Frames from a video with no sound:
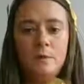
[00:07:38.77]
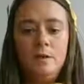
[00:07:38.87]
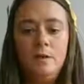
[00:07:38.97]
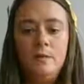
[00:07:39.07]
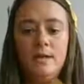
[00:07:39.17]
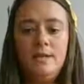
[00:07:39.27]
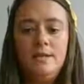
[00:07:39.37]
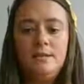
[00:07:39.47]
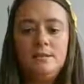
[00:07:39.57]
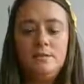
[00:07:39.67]
And what I
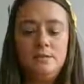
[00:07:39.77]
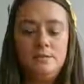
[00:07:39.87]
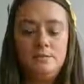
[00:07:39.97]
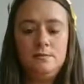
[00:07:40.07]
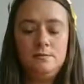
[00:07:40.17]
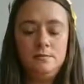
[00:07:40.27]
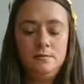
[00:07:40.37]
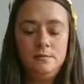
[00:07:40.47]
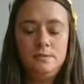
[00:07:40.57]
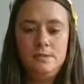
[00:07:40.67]
like to do
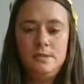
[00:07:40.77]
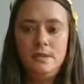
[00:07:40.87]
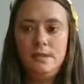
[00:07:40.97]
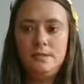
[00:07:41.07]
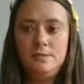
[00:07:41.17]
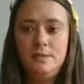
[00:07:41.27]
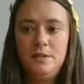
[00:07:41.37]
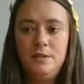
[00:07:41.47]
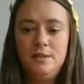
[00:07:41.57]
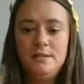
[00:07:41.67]
is I like to put
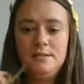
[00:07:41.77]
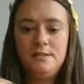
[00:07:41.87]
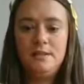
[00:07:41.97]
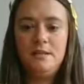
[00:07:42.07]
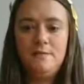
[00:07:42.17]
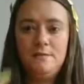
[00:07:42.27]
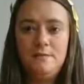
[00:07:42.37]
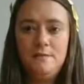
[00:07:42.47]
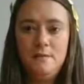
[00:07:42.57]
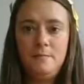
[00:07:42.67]
this leaf,
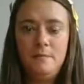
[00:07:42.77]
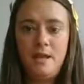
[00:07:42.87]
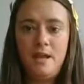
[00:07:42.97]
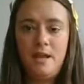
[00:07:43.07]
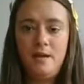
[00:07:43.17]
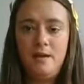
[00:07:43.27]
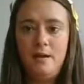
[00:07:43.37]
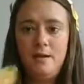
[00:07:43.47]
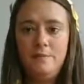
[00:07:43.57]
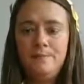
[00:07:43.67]
my
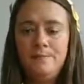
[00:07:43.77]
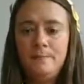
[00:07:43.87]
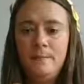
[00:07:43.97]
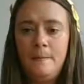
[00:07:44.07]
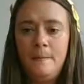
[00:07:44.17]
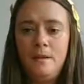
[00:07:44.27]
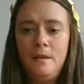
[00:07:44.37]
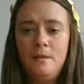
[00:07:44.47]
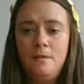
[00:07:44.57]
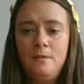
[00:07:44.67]
um,
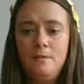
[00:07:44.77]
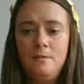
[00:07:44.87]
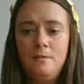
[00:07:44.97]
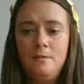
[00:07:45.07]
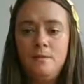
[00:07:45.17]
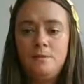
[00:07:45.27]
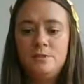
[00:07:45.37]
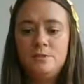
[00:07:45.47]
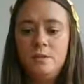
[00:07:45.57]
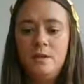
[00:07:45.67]

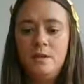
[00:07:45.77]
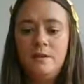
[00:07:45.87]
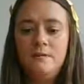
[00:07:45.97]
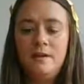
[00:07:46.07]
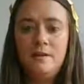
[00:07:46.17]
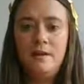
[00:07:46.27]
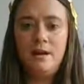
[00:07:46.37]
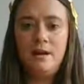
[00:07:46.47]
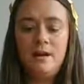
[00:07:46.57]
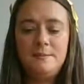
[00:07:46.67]
just one leaf on the
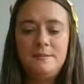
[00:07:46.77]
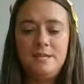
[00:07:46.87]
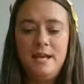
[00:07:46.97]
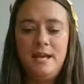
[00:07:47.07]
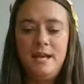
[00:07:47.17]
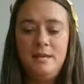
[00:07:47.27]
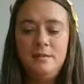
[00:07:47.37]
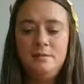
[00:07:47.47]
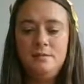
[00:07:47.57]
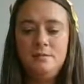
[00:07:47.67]
opposite
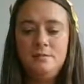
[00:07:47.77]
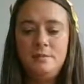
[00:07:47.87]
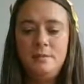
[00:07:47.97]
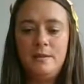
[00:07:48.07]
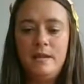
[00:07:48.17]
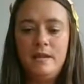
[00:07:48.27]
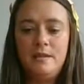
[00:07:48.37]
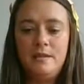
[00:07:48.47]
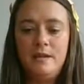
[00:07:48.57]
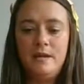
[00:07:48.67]
end. So when I
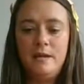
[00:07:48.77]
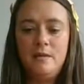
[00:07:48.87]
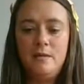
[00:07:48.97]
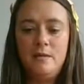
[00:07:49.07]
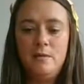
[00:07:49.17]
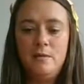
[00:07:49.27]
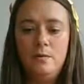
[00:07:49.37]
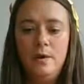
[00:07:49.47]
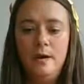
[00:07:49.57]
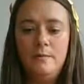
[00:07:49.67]
get there, I
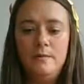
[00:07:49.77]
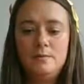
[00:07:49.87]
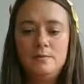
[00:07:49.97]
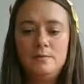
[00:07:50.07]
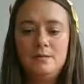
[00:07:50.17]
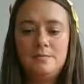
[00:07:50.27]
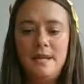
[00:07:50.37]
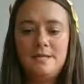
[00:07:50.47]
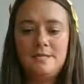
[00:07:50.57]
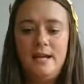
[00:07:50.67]
know how much
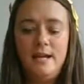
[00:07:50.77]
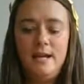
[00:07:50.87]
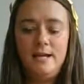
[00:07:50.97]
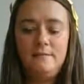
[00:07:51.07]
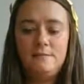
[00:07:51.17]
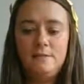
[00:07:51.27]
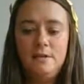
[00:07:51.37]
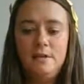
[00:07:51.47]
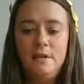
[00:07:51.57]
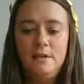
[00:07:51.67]
space I have. So I'm
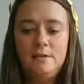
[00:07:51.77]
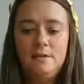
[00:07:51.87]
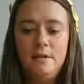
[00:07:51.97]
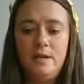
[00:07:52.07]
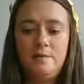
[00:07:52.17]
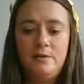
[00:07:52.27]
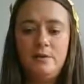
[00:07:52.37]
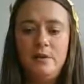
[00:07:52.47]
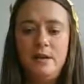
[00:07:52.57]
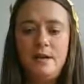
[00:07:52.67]
gonna go ahead and do that. I'm gonna go
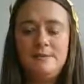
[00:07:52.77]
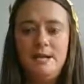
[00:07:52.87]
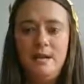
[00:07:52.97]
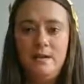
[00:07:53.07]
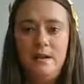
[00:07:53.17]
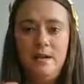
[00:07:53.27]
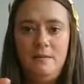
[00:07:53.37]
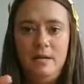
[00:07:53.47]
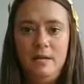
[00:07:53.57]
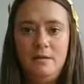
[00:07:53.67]
to the opposite end of the
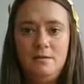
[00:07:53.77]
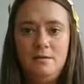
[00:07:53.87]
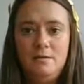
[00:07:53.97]
headband